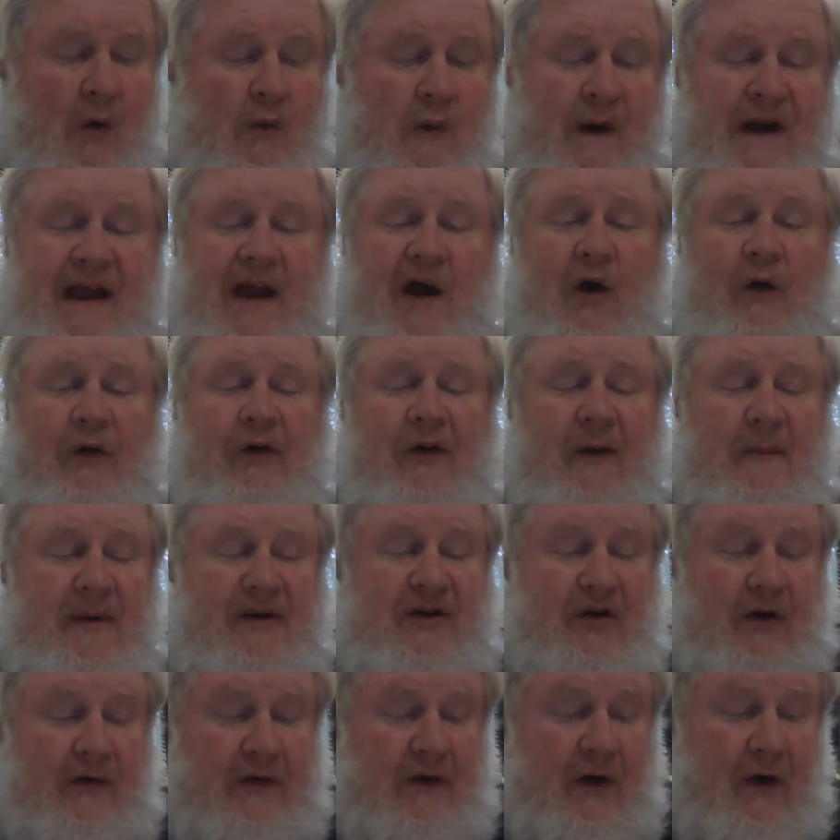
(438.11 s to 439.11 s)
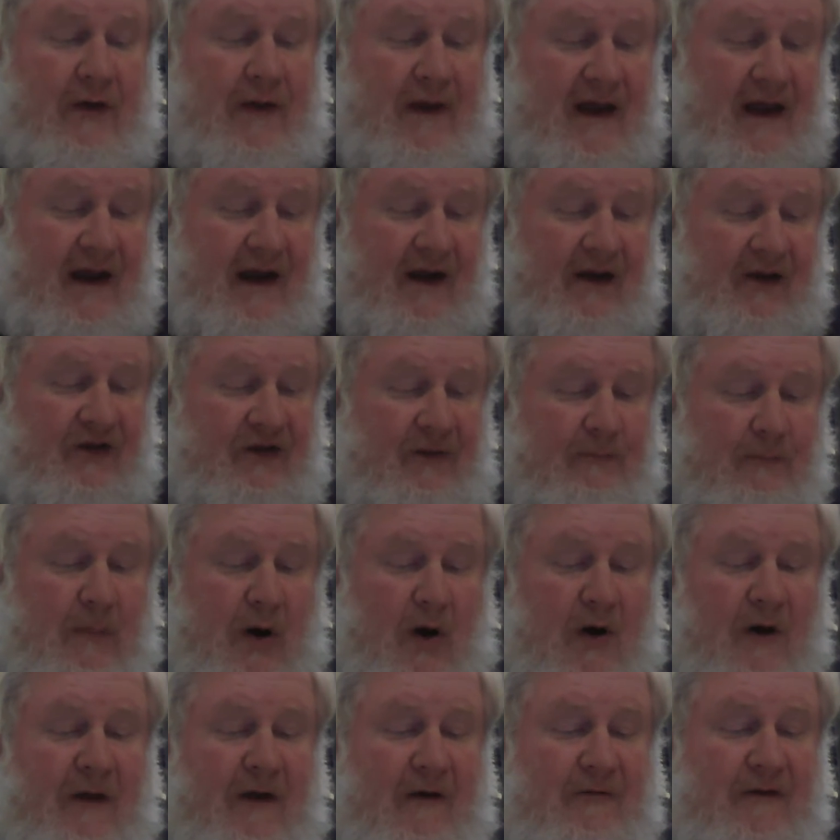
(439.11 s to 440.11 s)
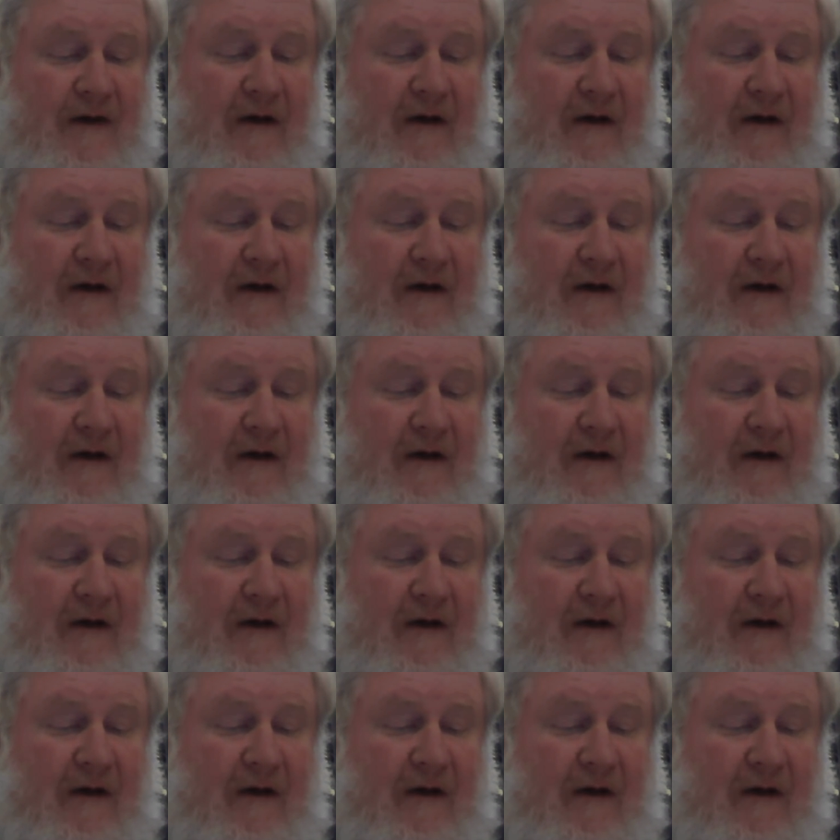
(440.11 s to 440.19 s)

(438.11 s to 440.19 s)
We killed them and took their things, burned their